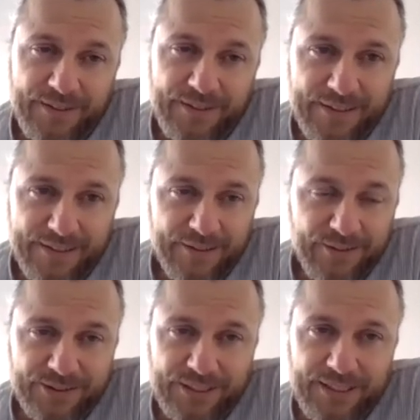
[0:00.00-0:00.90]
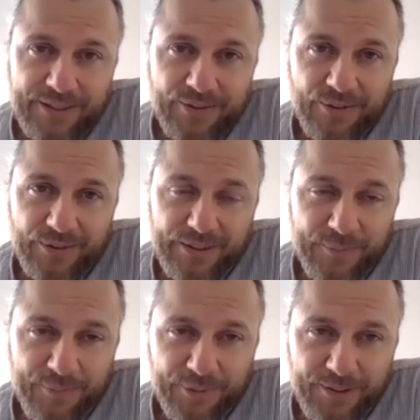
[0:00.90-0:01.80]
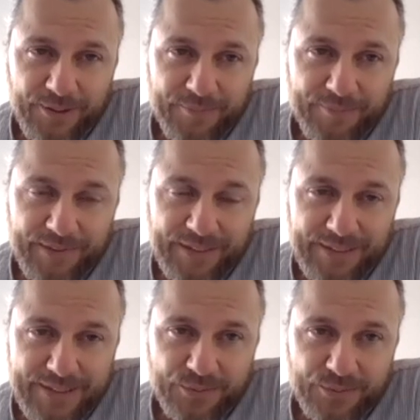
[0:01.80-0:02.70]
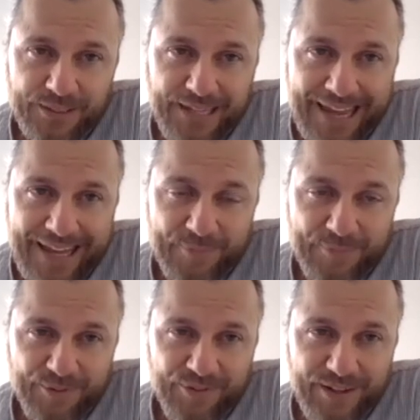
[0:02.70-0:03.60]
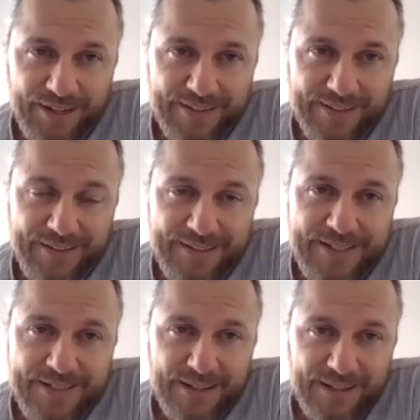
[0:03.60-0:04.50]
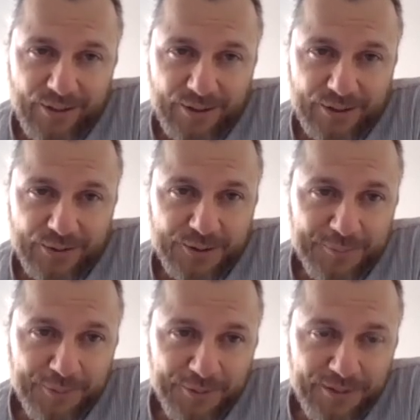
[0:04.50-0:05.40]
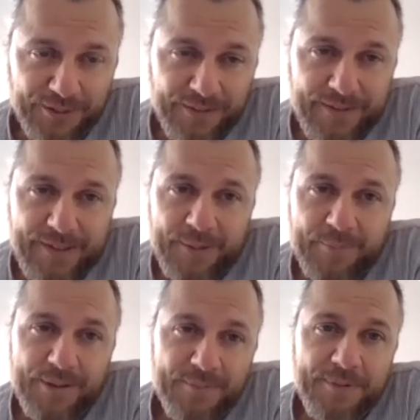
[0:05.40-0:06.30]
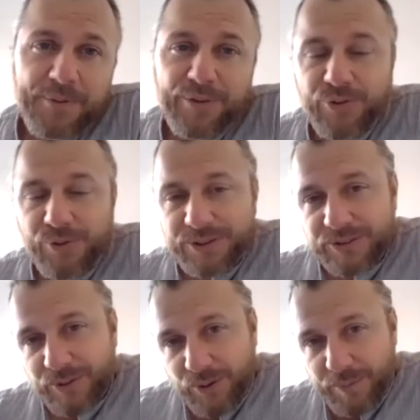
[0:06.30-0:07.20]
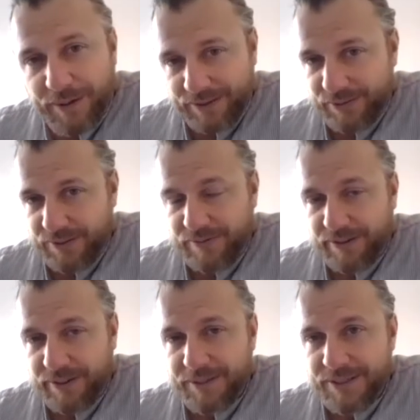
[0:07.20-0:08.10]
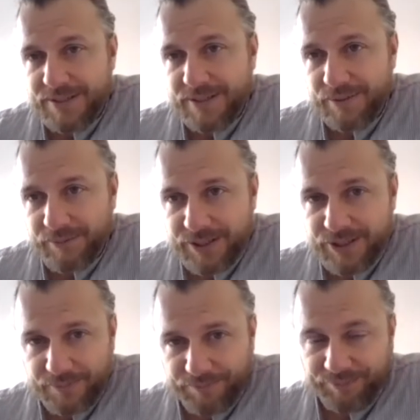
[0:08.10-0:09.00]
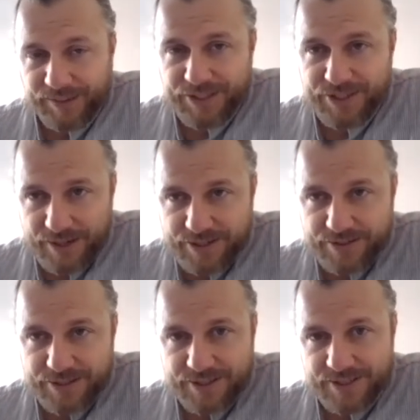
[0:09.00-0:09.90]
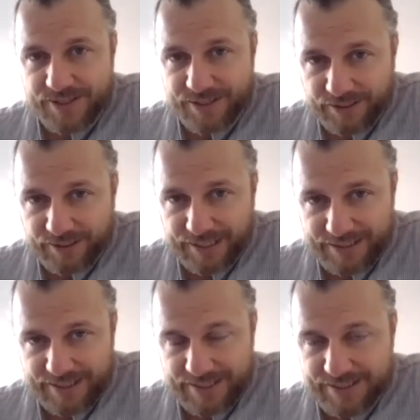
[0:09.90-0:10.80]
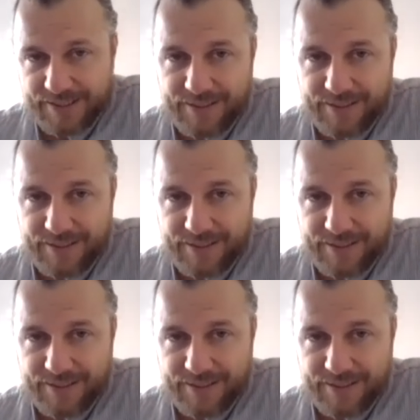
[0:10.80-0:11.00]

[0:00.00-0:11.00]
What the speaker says: a clinical setting or in a program like this, we can provide psychological support, but then people, of course, go back to the environments in which the stressors still exist.